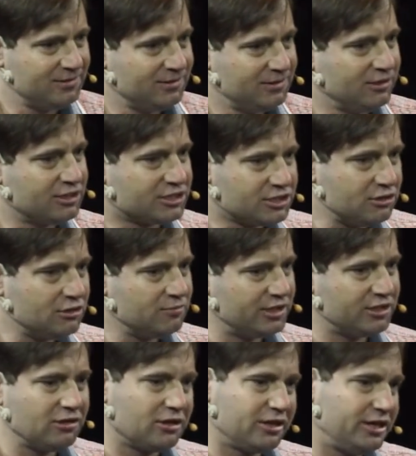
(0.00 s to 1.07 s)
You assume that
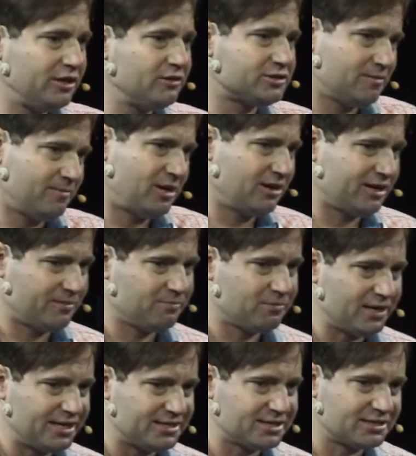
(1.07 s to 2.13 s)
you're going to use the market
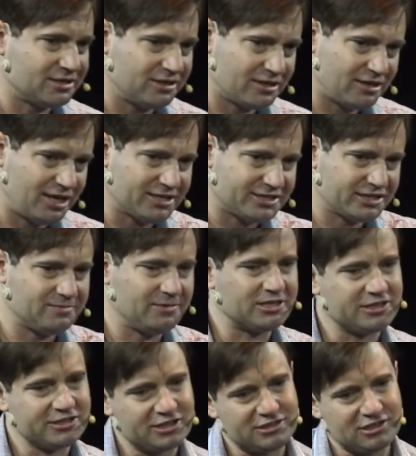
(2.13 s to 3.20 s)
price. It's going to cost as much
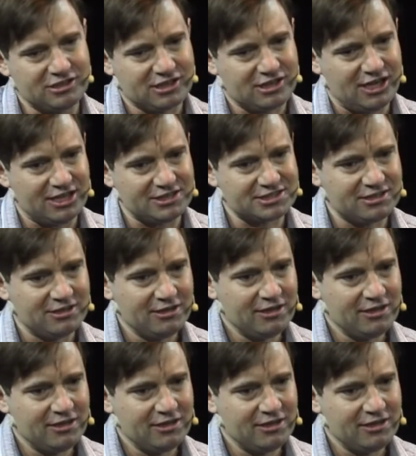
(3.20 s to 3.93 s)
as it's going to cost.